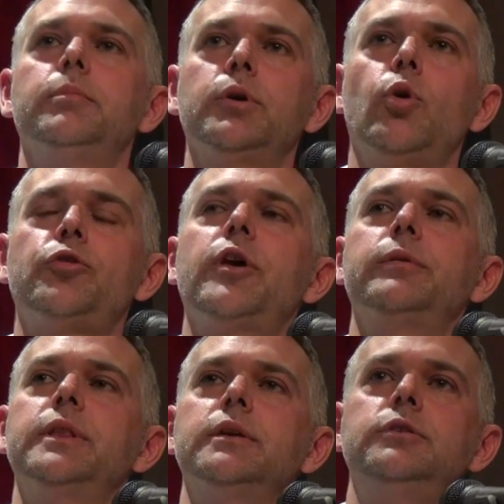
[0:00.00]
but also
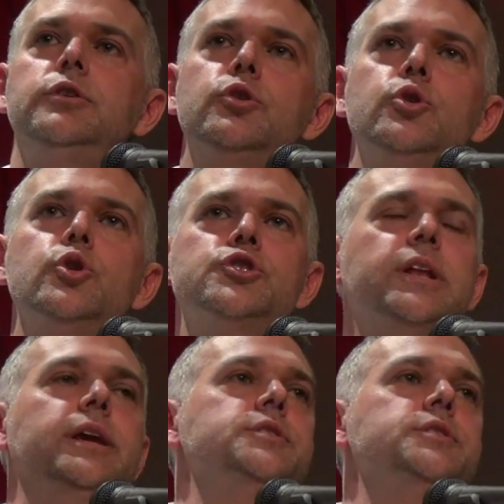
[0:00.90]
in the hugely